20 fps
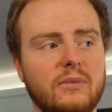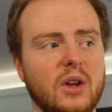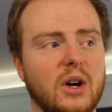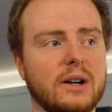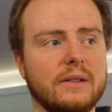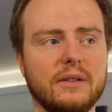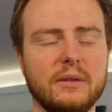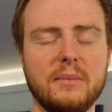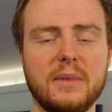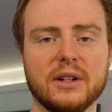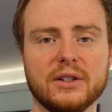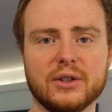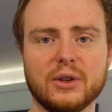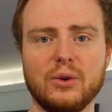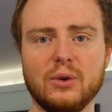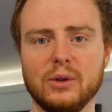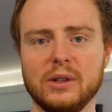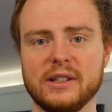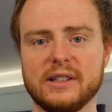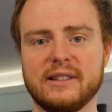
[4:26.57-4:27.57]
have a much
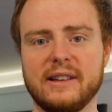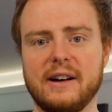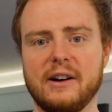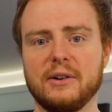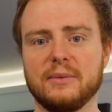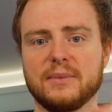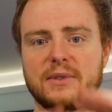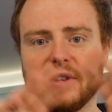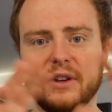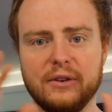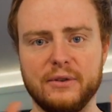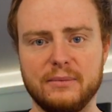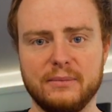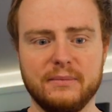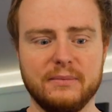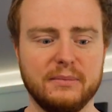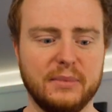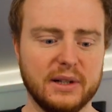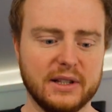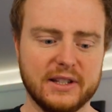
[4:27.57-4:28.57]
cooler setup. So,
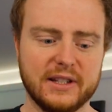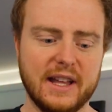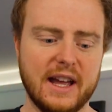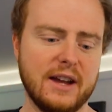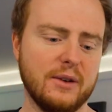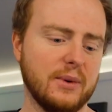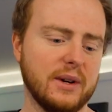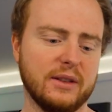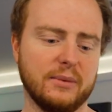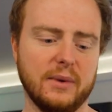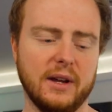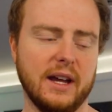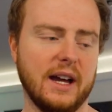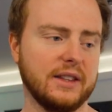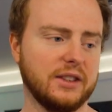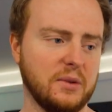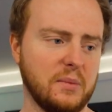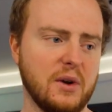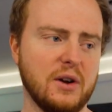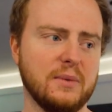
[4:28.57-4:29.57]
but stay with me.
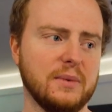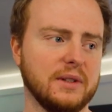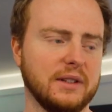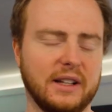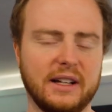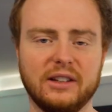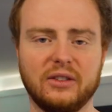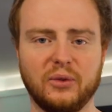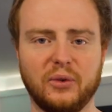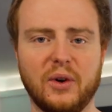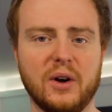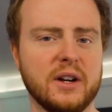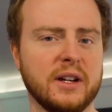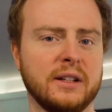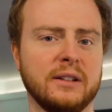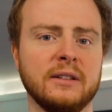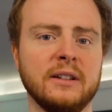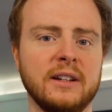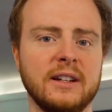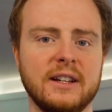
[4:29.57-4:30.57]
At the moment, that's
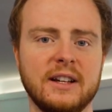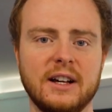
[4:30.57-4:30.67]
fine.